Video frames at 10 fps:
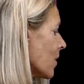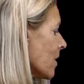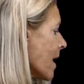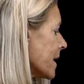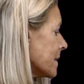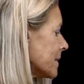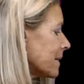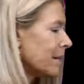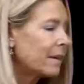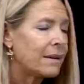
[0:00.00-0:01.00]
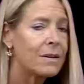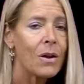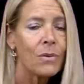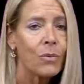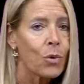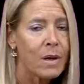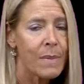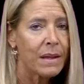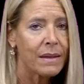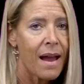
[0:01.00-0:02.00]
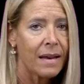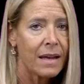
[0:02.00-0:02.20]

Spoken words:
clients, you don't worry about that.